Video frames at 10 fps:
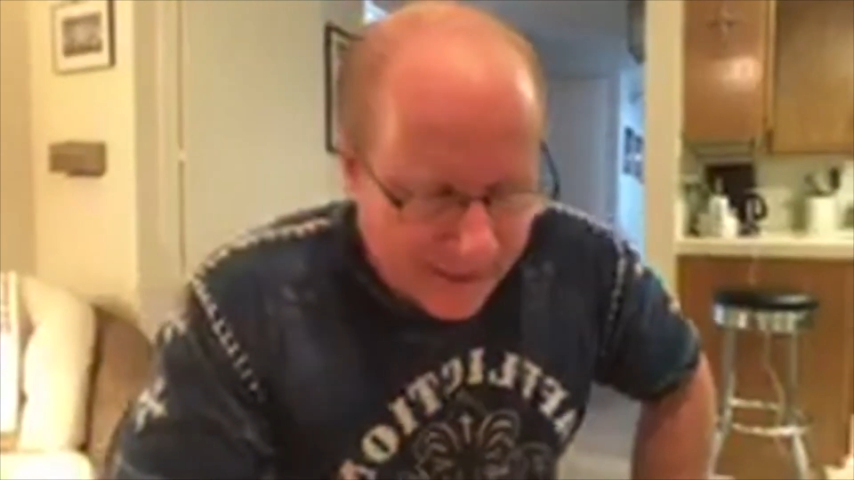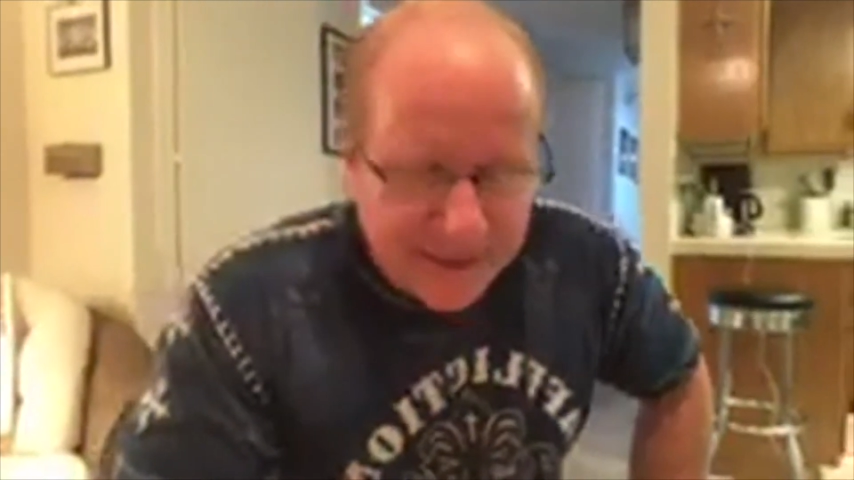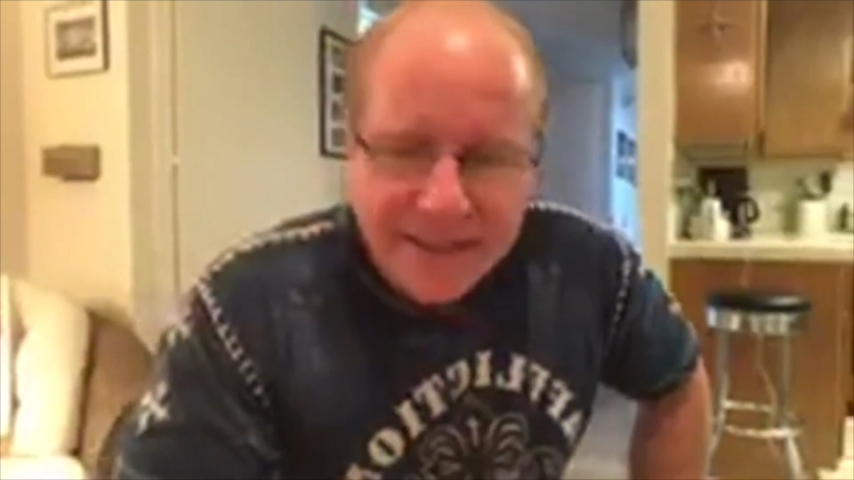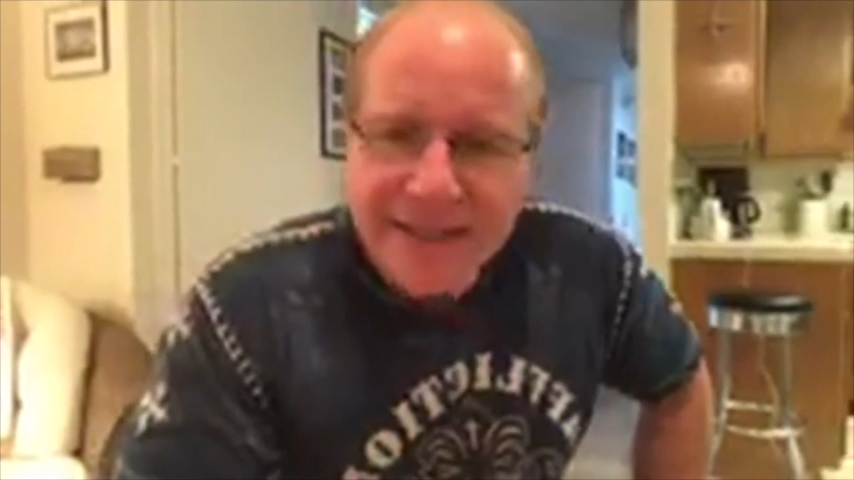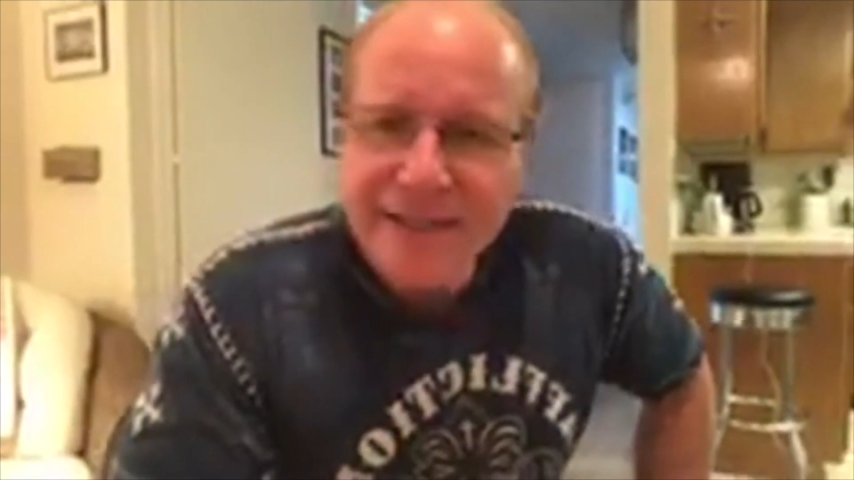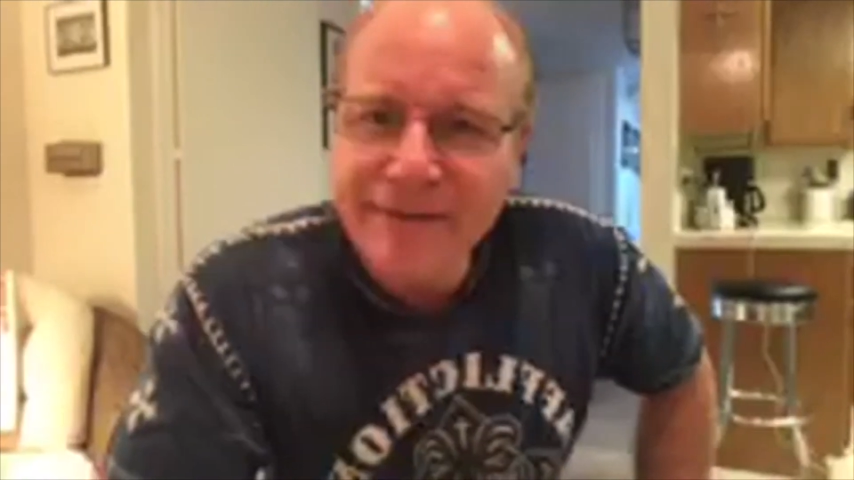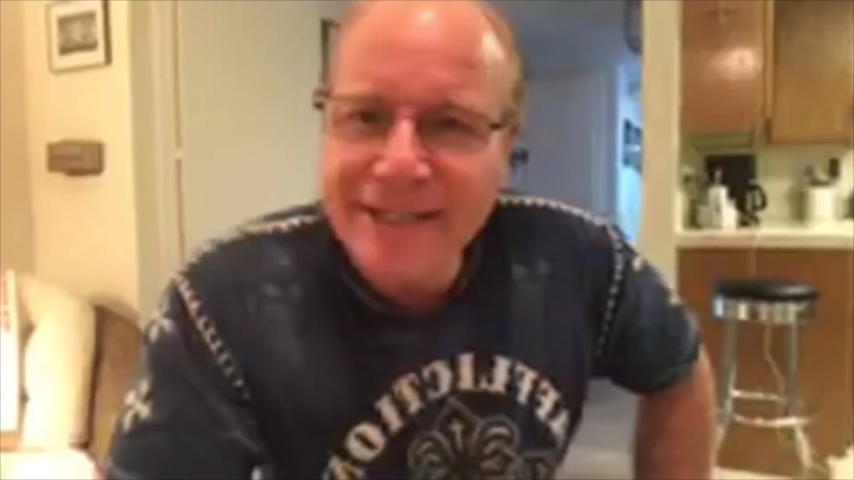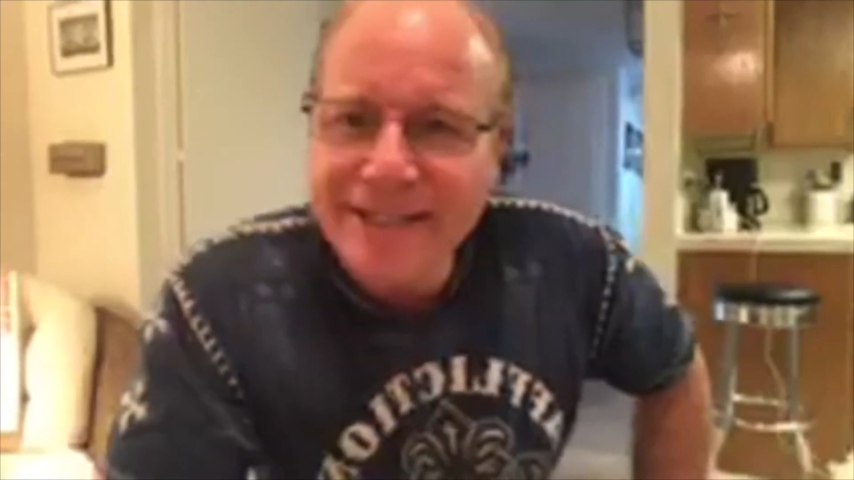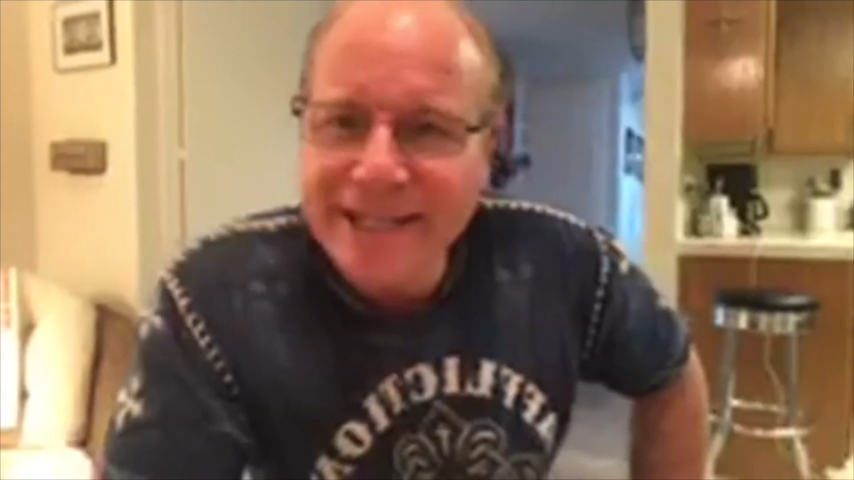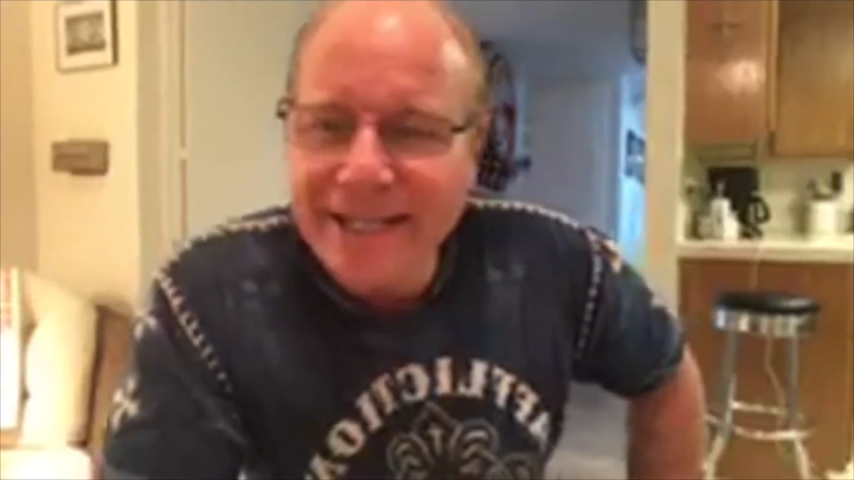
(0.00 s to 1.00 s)

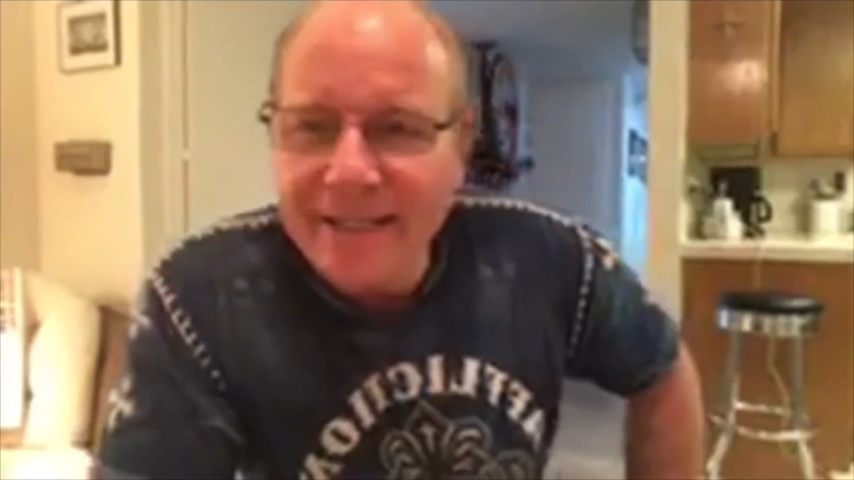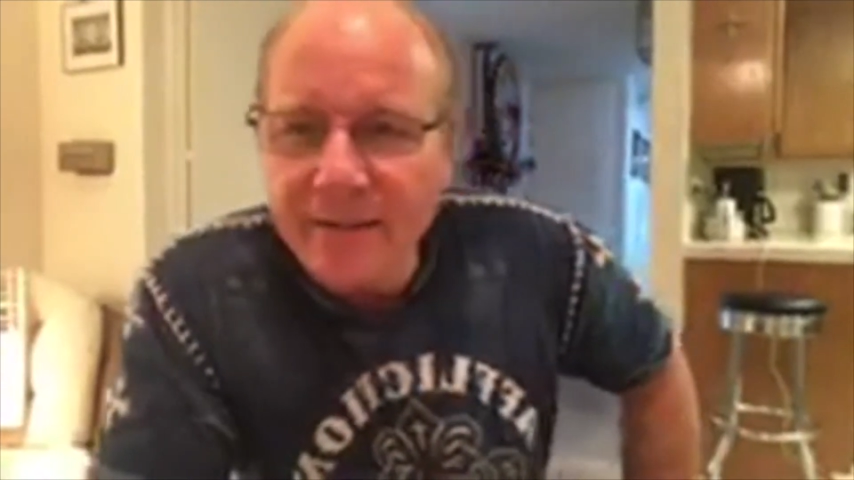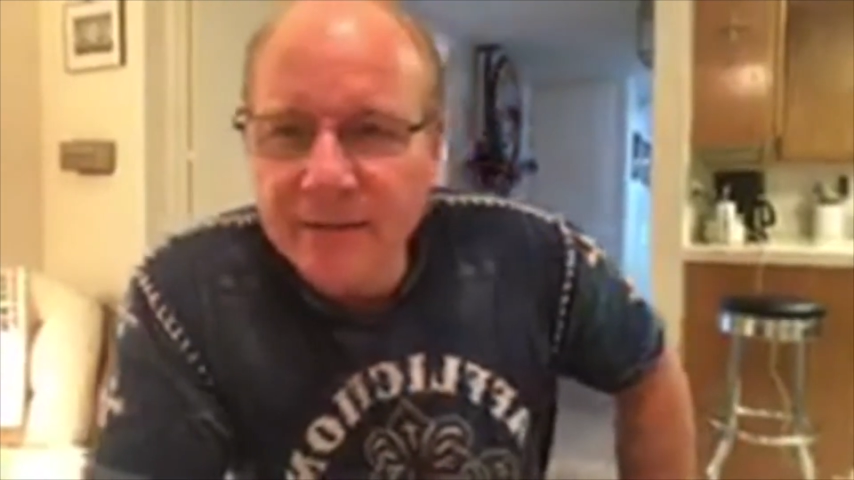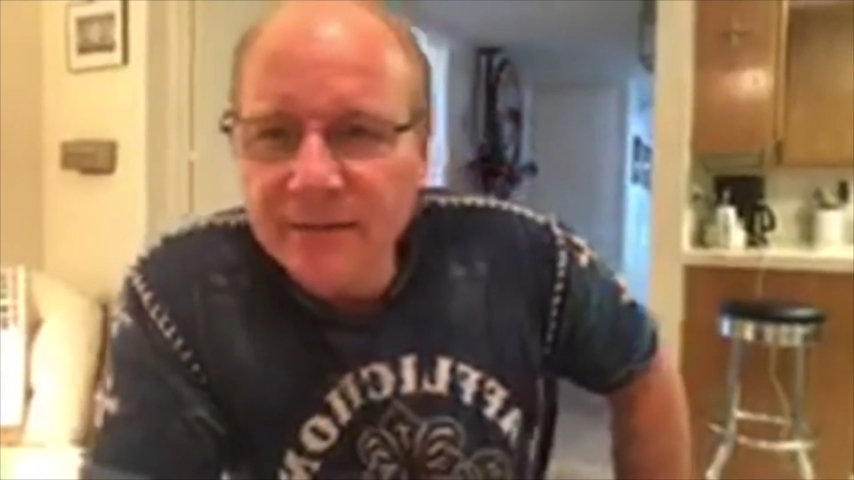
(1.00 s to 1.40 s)
Stevie D.